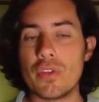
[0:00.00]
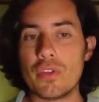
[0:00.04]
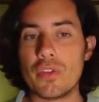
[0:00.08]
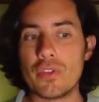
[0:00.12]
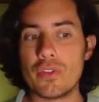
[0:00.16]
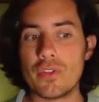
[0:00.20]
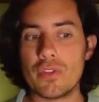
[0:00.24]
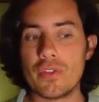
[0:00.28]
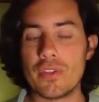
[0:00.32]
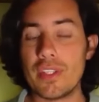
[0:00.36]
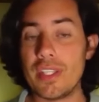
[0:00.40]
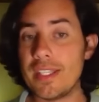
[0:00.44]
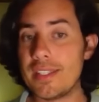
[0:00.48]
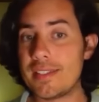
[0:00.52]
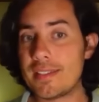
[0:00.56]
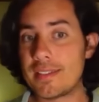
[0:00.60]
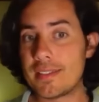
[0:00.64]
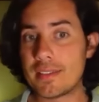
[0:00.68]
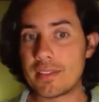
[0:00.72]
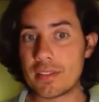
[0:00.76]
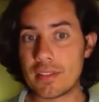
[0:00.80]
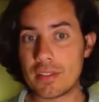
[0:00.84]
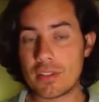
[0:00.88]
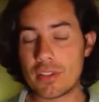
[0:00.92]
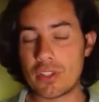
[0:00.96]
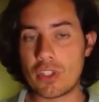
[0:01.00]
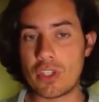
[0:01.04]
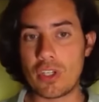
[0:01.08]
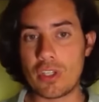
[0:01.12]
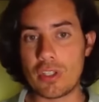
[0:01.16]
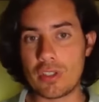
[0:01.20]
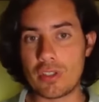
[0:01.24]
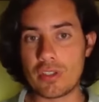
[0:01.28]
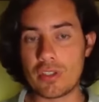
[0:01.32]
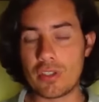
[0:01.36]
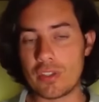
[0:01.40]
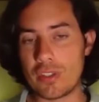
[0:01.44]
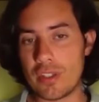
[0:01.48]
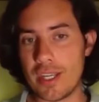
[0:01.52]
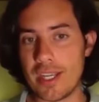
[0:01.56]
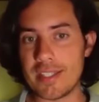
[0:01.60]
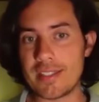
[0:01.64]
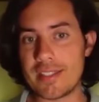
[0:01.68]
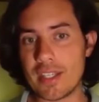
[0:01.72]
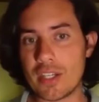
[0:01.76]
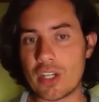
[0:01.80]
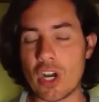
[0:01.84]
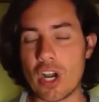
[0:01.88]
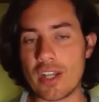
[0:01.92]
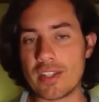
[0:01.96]
This is the
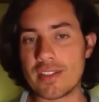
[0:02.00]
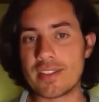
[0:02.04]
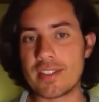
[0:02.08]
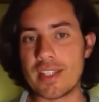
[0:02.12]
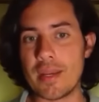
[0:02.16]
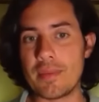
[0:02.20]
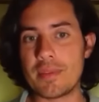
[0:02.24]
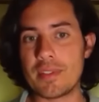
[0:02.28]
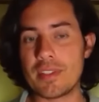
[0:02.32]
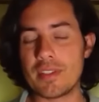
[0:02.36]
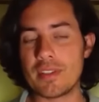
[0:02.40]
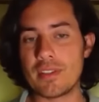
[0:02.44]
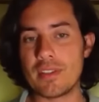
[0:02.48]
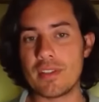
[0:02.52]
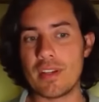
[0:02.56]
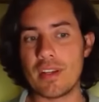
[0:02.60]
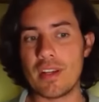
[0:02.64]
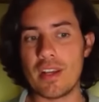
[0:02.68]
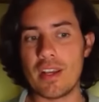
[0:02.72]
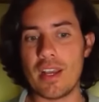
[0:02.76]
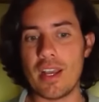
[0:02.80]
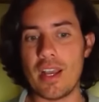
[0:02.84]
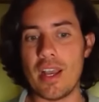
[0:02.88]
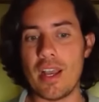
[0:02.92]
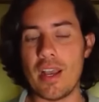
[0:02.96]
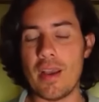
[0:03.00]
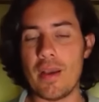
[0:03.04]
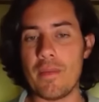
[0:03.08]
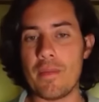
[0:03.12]
concept uh,